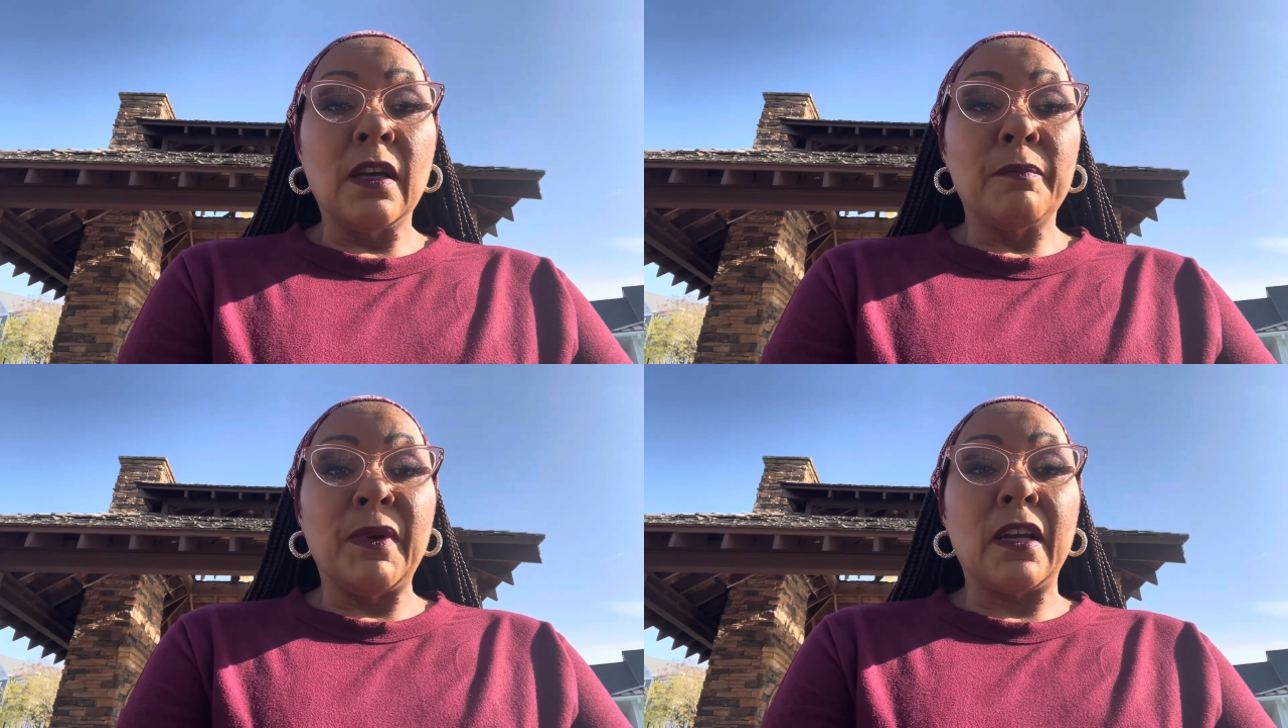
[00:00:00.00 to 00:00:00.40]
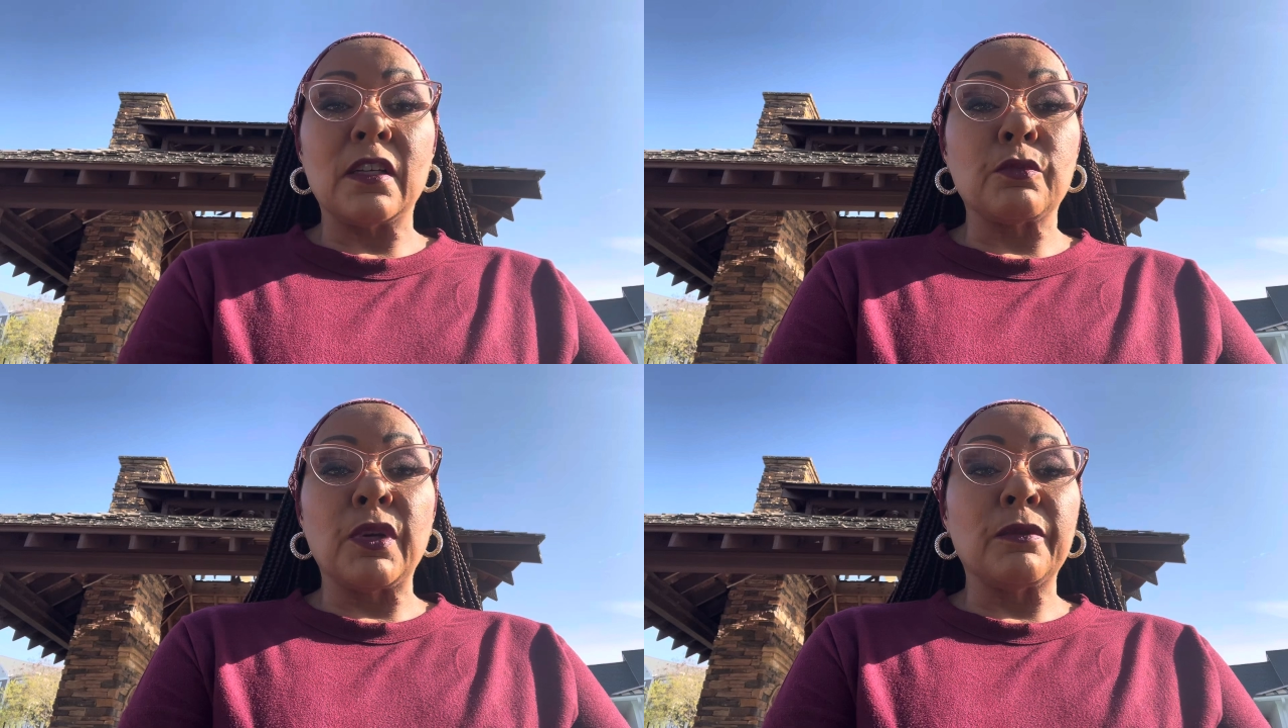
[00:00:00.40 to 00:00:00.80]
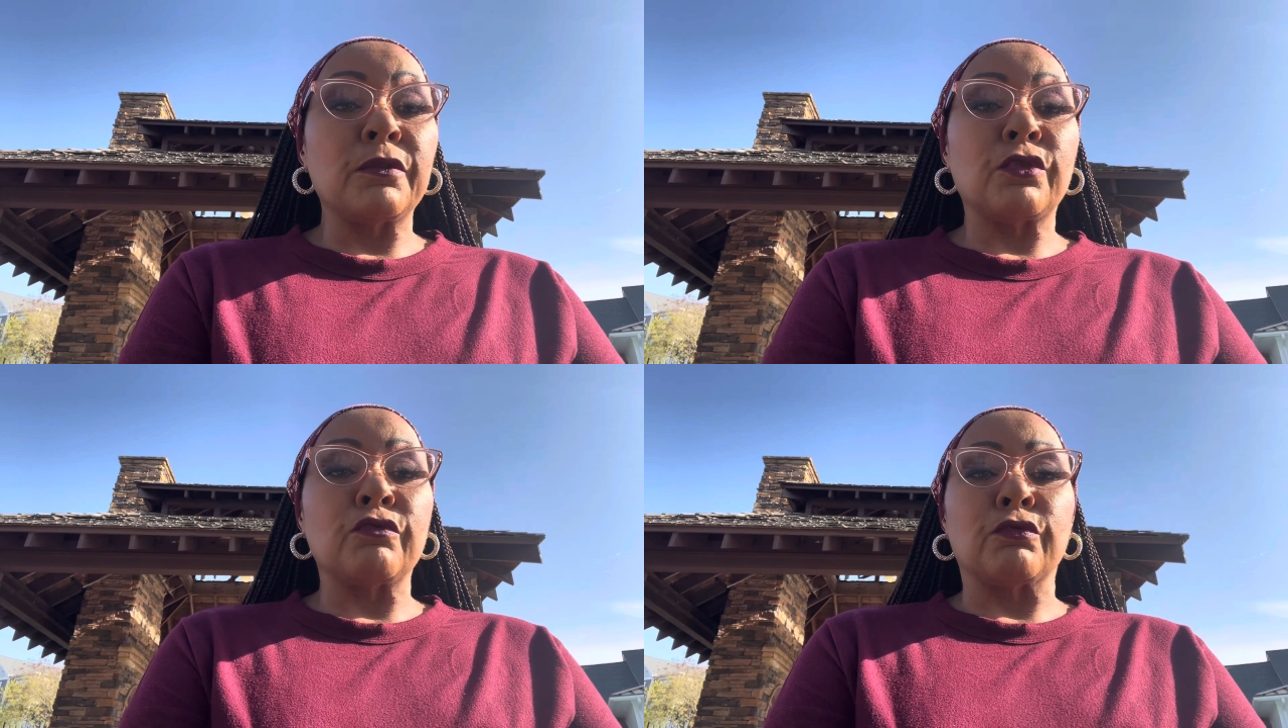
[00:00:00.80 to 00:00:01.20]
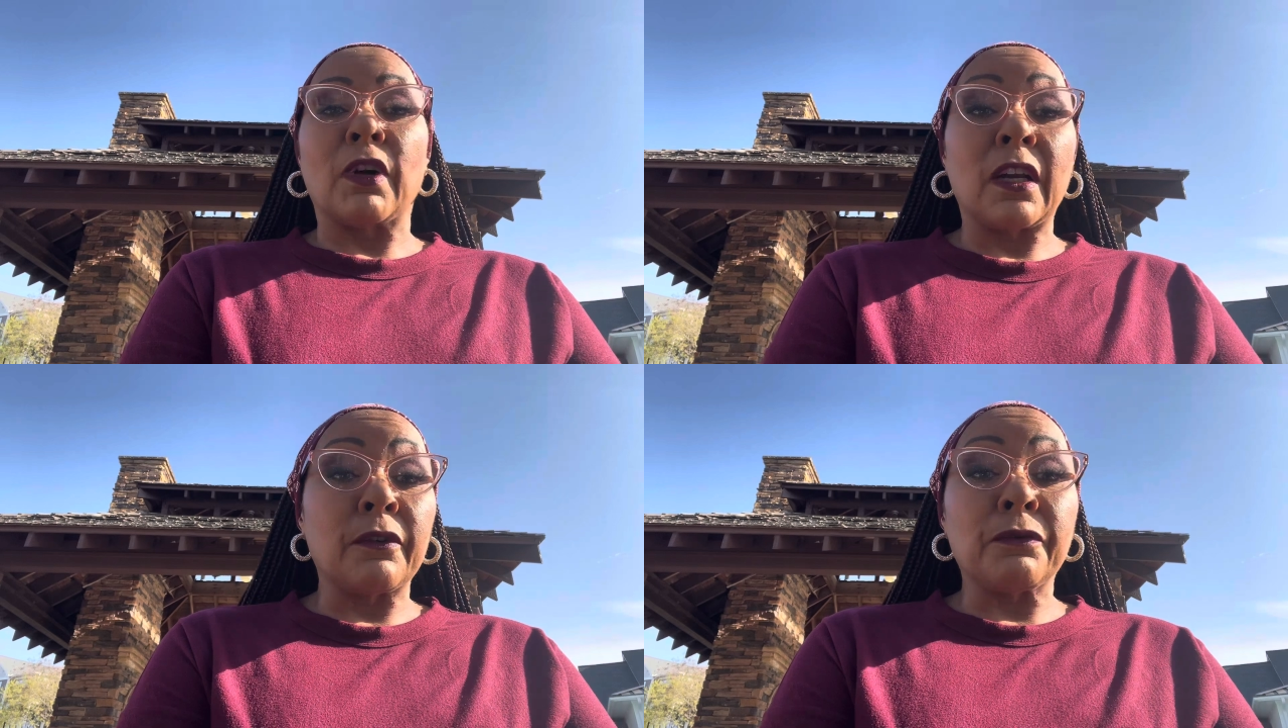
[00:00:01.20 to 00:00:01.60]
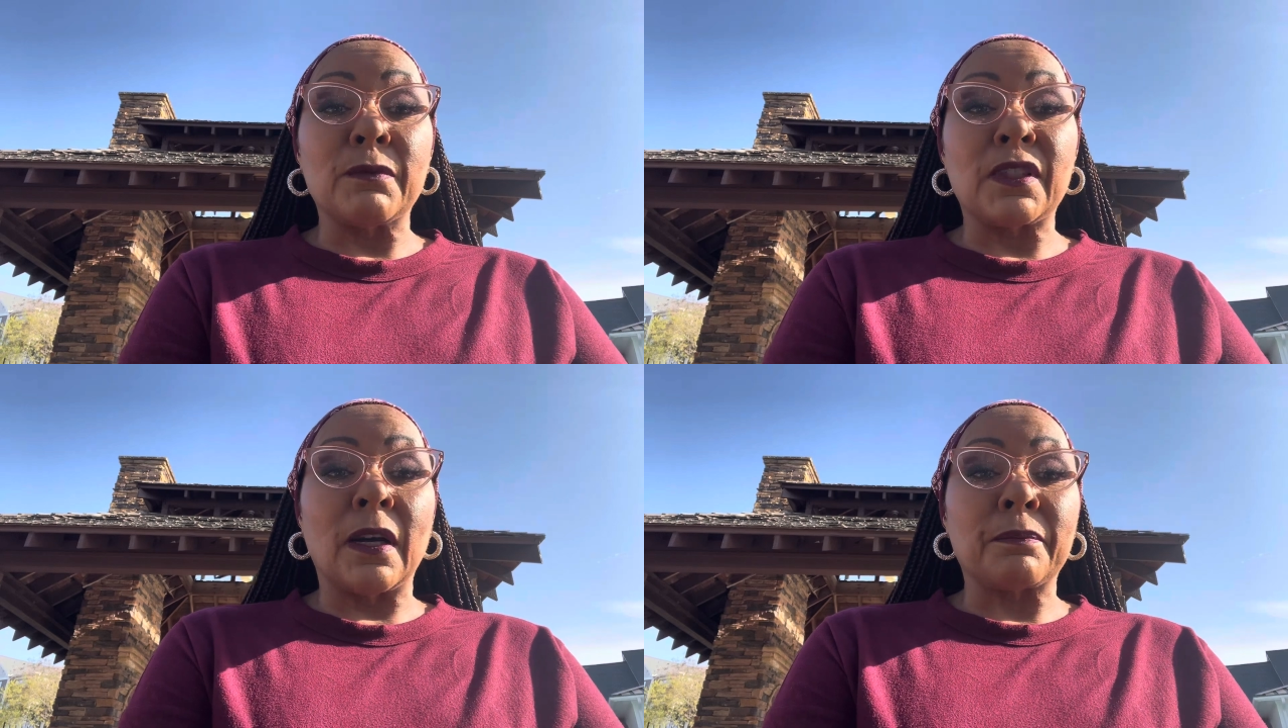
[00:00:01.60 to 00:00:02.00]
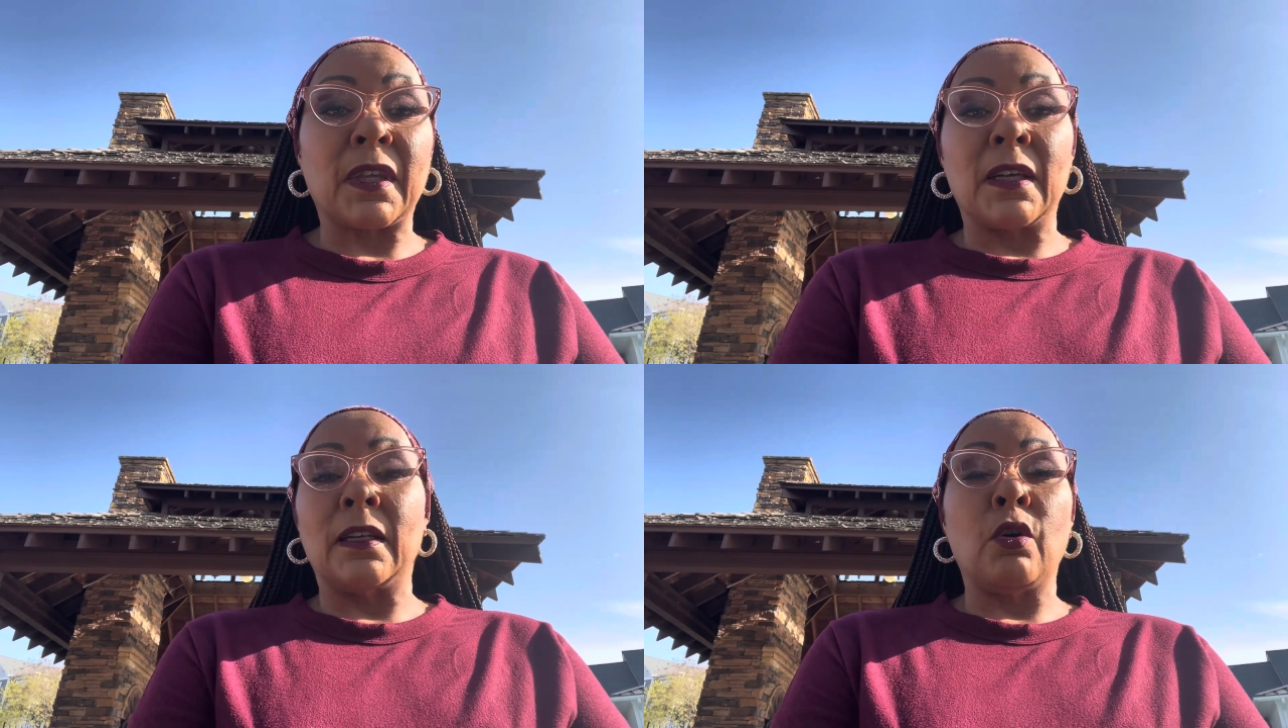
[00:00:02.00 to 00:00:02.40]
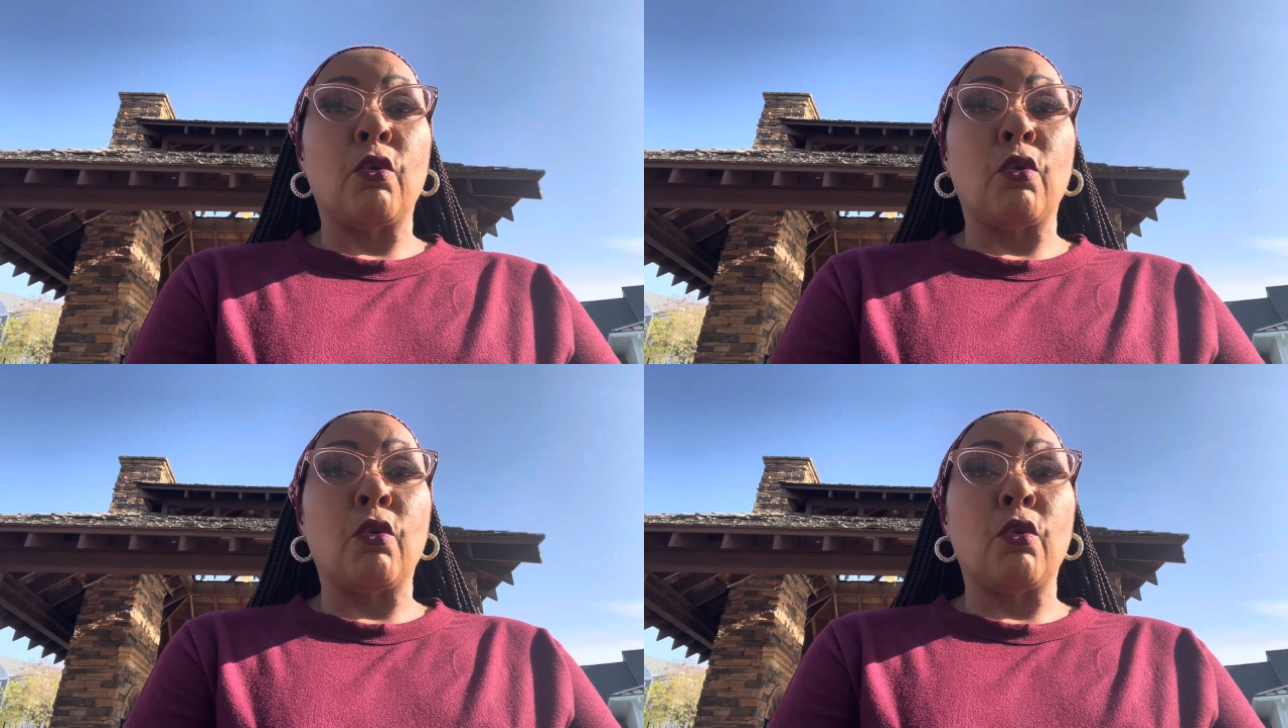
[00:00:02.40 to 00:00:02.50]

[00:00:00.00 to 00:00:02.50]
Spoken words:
because we're running from something,